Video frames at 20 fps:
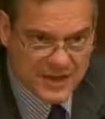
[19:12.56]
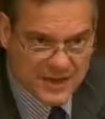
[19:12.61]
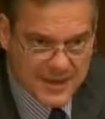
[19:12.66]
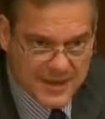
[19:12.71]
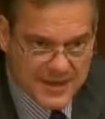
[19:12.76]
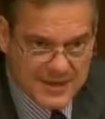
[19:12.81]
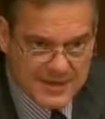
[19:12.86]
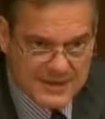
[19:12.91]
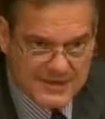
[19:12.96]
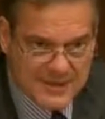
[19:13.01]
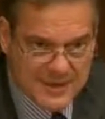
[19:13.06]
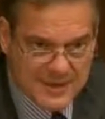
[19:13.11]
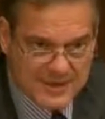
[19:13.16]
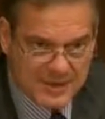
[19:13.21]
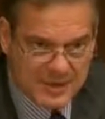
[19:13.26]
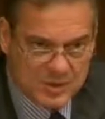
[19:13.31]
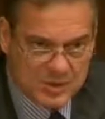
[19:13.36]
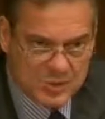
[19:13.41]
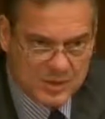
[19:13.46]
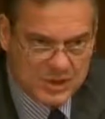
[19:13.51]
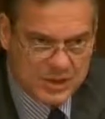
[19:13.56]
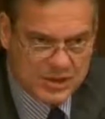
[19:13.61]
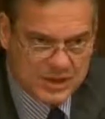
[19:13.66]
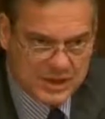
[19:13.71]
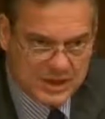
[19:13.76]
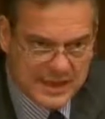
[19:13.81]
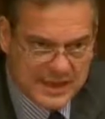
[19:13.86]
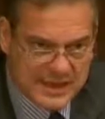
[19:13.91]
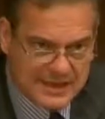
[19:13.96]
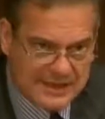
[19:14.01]
an example which
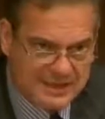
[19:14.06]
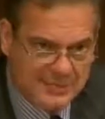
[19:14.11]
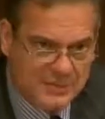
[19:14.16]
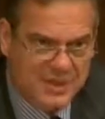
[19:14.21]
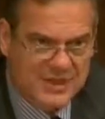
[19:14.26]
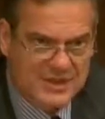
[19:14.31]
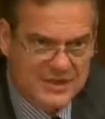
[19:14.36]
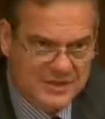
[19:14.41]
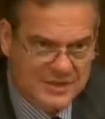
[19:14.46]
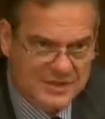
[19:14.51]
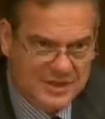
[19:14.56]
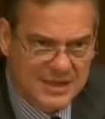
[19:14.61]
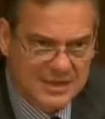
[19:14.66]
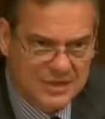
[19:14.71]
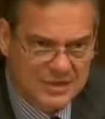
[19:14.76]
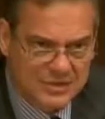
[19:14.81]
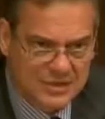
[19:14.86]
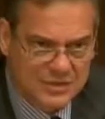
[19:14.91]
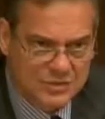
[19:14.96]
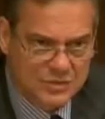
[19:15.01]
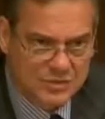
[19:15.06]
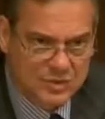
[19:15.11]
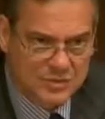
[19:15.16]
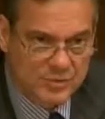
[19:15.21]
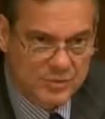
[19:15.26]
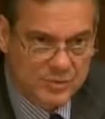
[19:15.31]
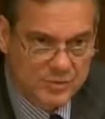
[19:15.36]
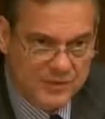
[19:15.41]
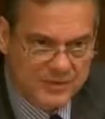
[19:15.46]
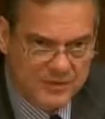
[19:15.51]
led policymakers in
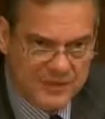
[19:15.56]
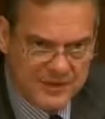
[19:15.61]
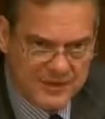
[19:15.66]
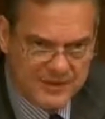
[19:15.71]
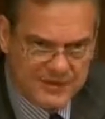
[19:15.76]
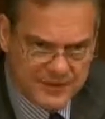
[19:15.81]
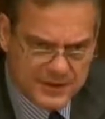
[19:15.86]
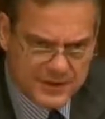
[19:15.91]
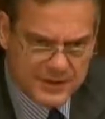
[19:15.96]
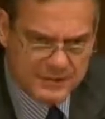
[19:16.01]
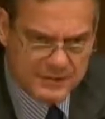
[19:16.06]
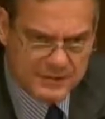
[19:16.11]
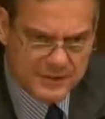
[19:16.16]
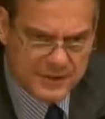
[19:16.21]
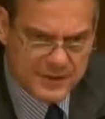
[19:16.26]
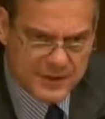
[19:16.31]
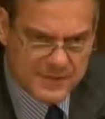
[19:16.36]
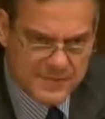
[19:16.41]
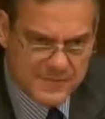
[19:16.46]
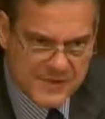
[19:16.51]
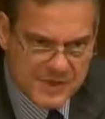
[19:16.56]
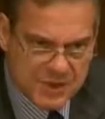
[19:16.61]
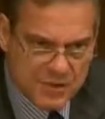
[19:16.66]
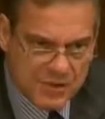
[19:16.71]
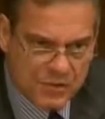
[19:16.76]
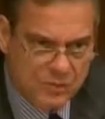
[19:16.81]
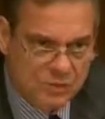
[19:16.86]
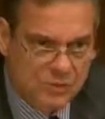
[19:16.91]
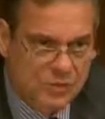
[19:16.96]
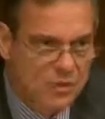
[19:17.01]
Europe to be very fearful
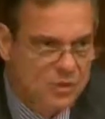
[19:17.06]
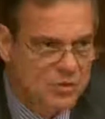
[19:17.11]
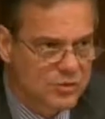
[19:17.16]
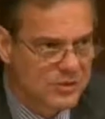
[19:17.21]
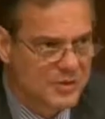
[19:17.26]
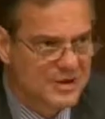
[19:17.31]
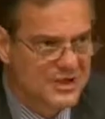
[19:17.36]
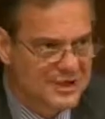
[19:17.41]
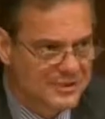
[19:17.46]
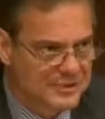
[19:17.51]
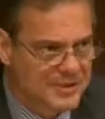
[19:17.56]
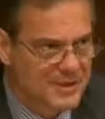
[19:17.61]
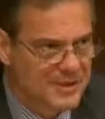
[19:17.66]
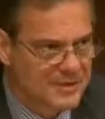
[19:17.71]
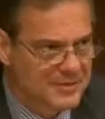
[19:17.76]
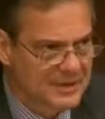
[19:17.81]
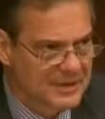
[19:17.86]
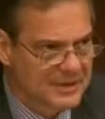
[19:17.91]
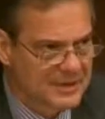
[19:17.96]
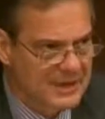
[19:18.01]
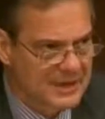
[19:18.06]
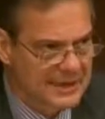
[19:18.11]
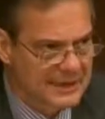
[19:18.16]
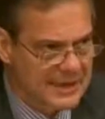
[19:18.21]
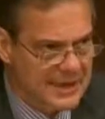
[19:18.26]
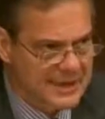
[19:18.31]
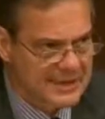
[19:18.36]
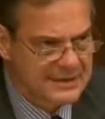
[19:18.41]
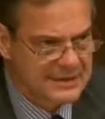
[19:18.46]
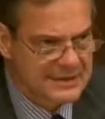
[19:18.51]
to go through an experiment like
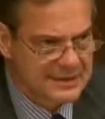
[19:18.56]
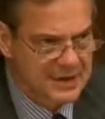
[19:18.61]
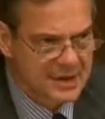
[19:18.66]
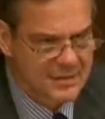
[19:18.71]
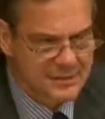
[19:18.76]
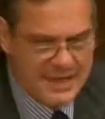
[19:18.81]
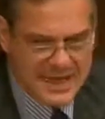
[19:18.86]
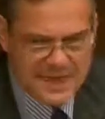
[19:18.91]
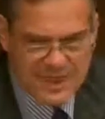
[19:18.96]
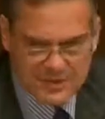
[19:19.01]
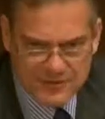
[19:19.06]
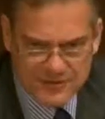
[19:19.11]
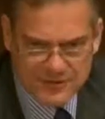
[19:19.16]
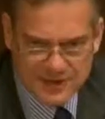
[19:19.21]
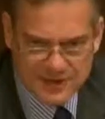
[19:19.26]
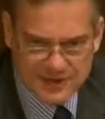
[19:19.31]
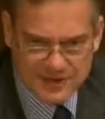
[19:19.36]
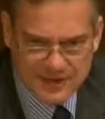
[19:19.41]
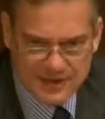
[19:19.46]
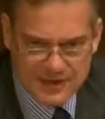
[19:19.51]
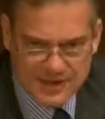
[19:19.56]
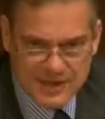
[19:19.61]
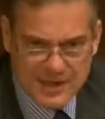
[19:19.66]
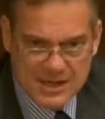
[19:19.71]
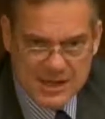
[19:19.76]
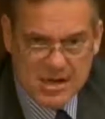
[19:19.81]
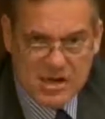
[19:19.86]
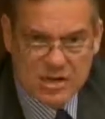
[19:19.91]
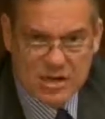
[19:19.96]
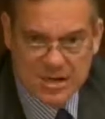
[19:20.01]
letting a bank fail
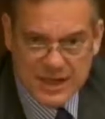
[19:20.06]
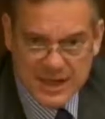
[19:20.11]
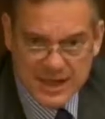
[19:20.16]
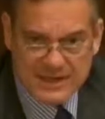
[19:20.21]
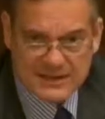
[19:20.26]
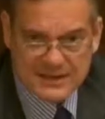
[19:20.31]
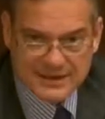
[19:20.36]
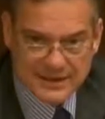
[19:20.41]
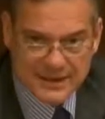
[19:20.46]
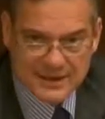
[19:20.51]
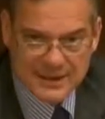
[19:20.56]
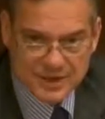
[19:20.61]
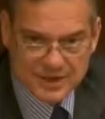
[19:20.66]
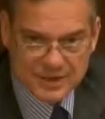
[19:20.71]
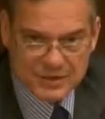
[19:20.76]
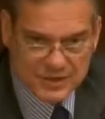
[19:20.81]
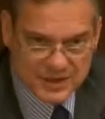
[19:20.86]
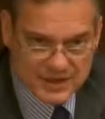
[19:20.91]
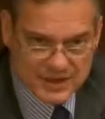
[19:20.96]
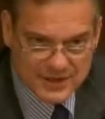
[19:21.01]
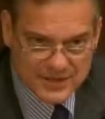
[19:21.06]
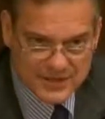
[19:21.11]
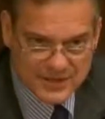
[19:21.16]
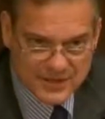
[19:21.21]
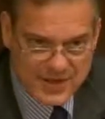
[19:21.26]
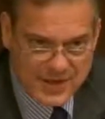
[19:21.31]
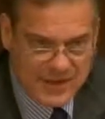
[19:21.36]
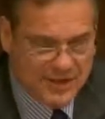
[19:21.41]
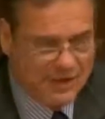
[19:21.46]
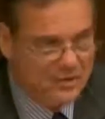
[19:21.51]
or letting a country
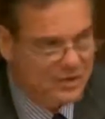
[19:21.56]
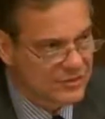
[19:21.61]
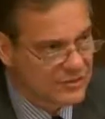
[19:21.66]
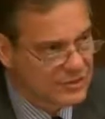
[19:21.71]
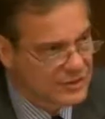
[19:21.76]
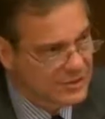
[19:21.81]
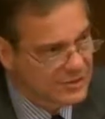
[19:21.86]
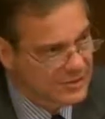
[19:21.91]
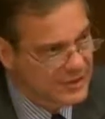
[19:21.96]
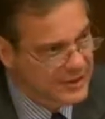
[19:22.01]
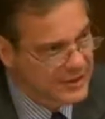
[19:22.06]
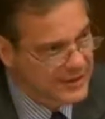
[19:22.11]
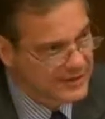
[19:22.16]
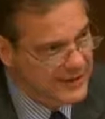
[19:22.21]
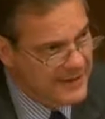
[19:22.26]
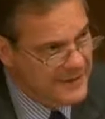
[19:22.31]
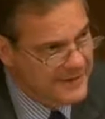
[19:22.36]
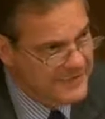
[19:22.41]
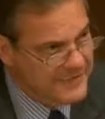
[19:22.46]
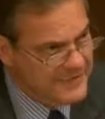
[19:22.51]
out of the euro area.